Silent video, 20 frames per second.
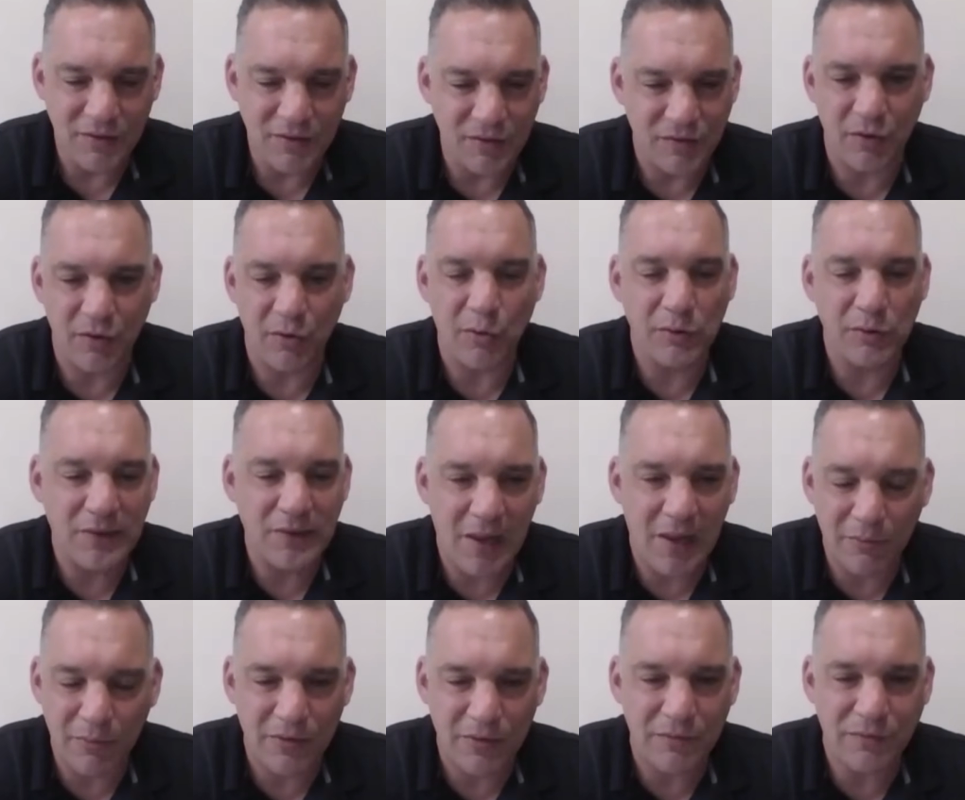
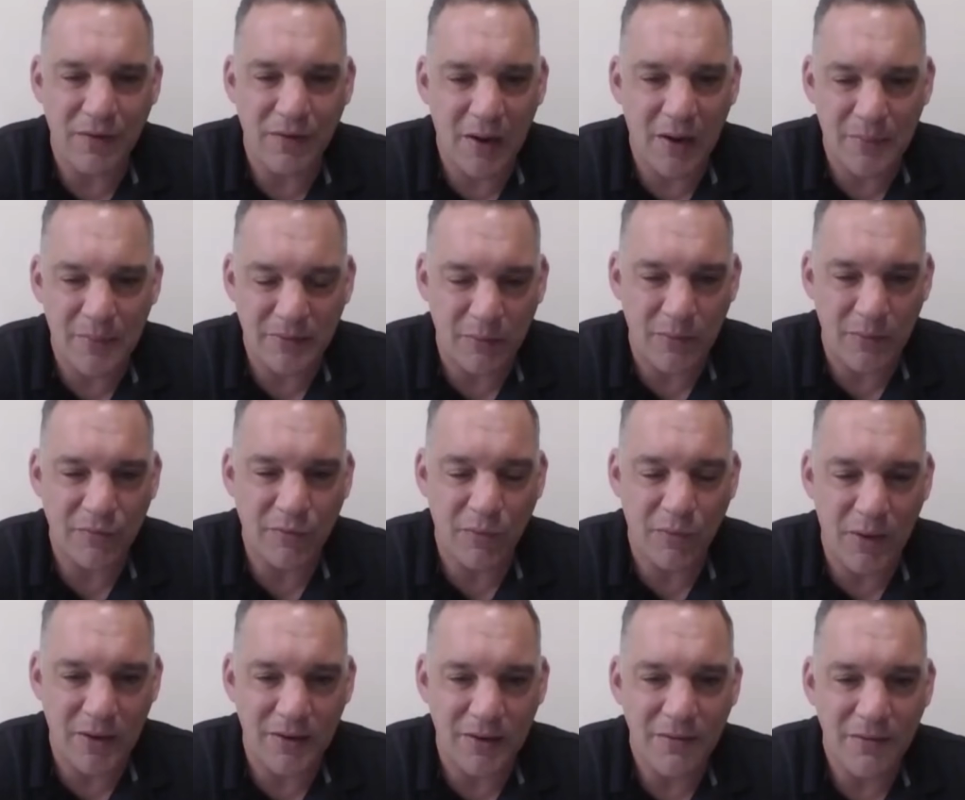zero-tolerant environment that we've
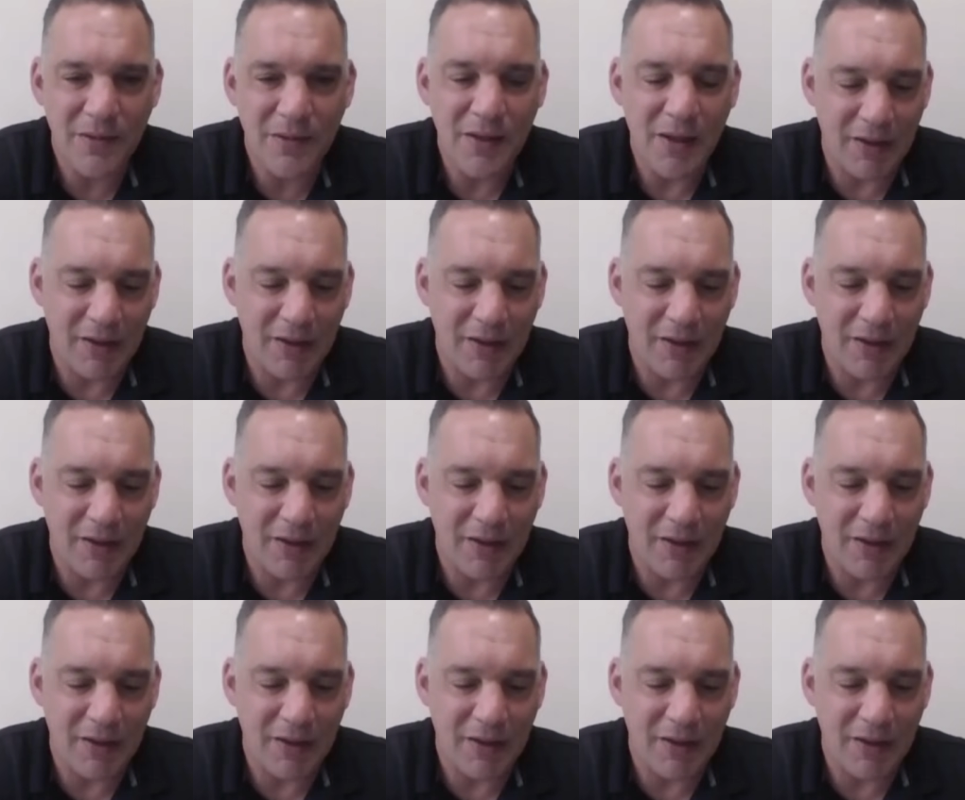created.